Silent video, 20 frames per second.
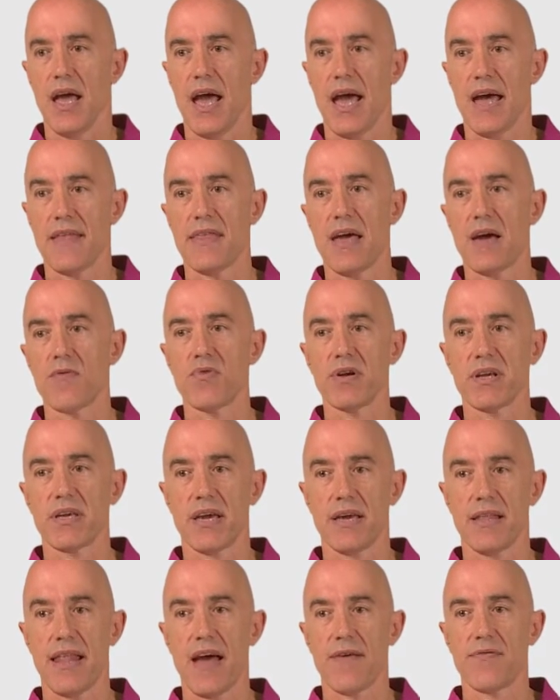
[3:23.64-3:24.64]
And then we
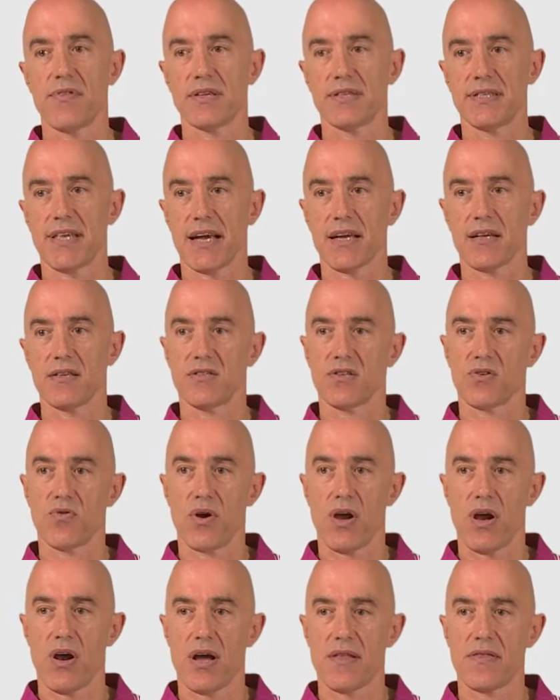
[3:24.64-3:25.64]
can have the second
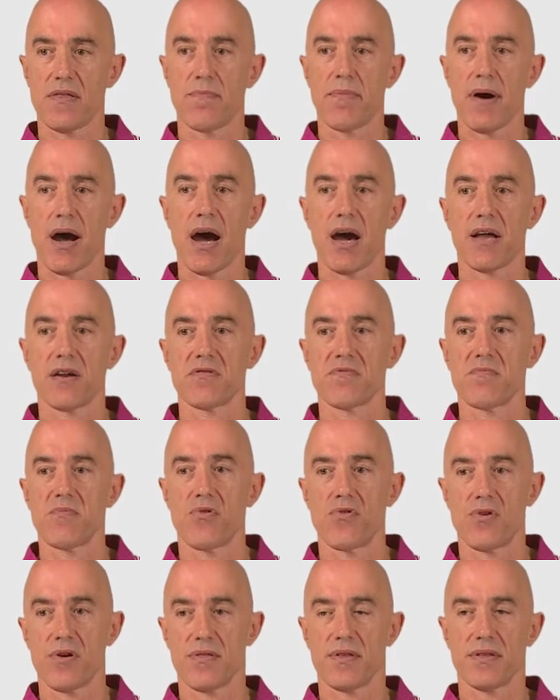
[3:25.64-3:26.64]
square on the bottom
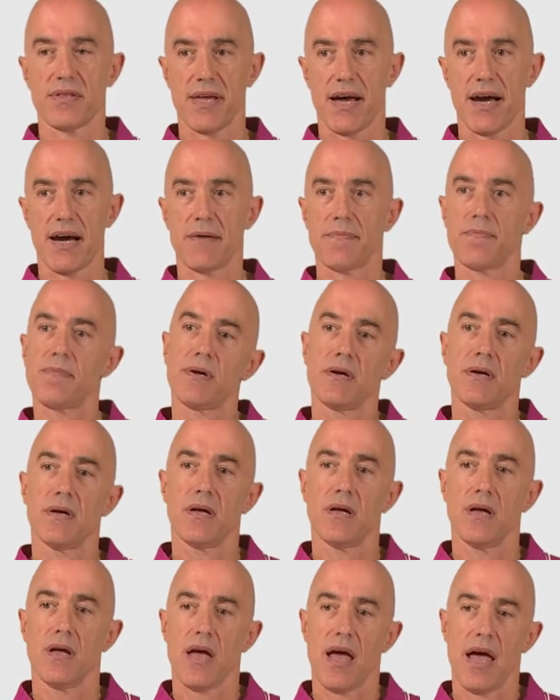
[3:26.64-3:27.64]
or the top.
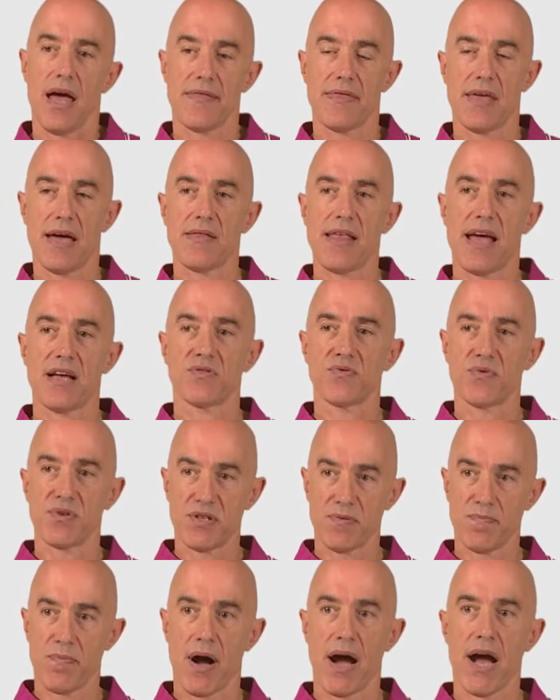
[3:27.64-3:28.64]
And then as we
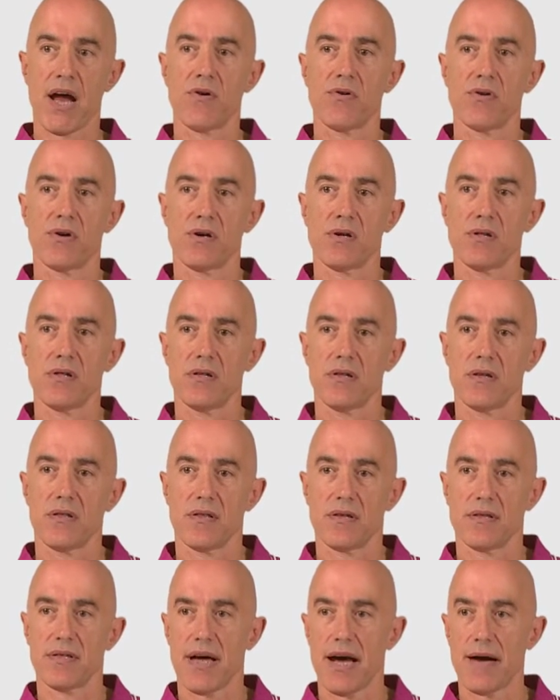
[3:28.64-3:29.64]
spiral,
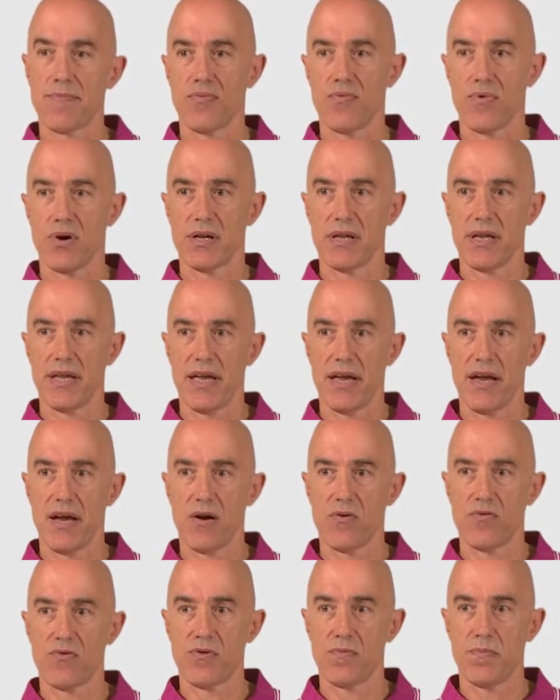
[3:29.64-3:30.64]
the top one
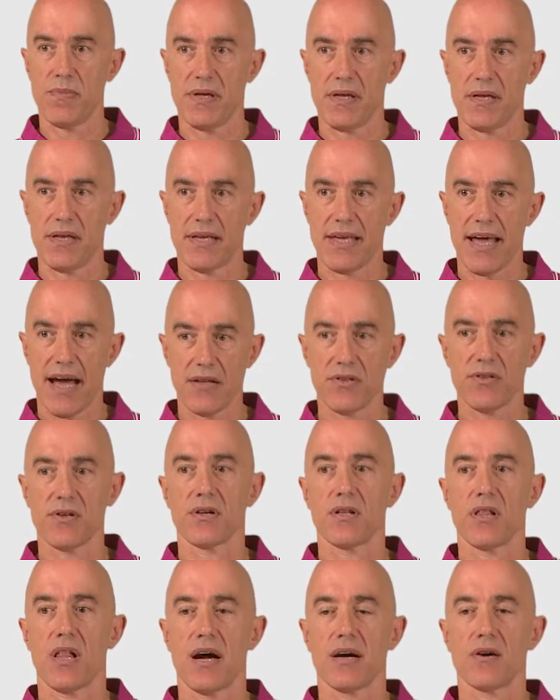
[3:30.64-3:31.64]
here will be
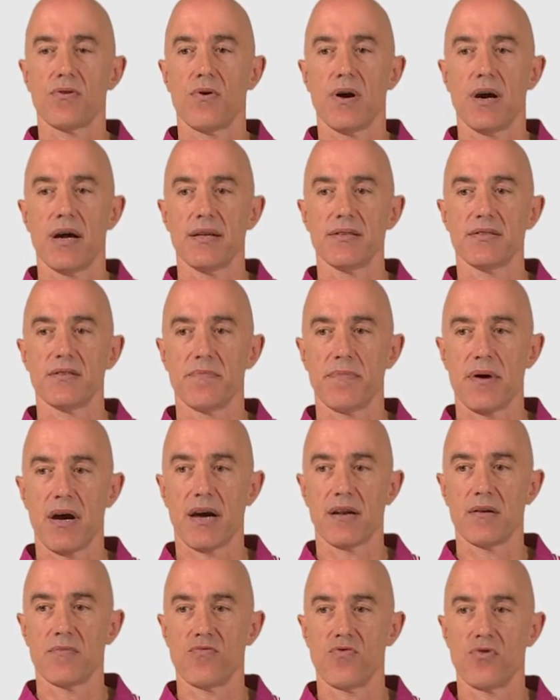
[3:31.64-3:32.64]
counterclockwise, the
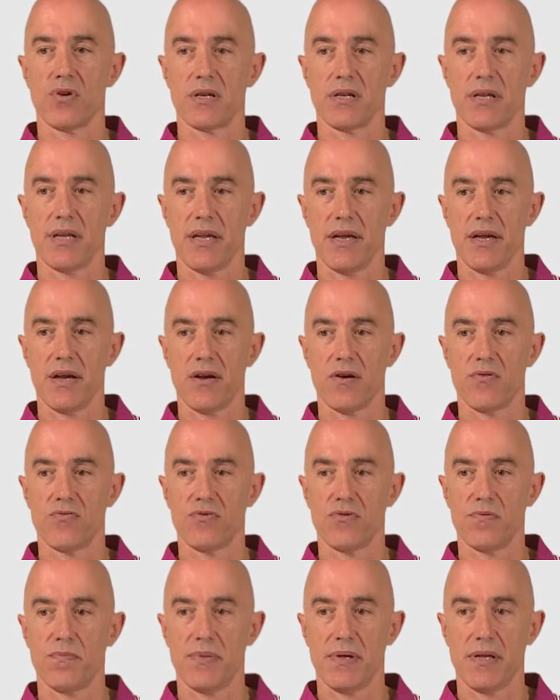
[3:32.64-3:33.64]
bottom one here
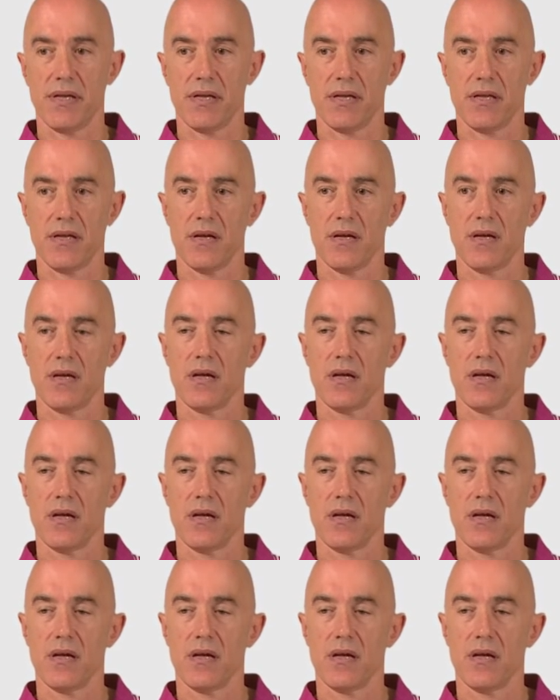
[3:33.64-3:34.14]
will be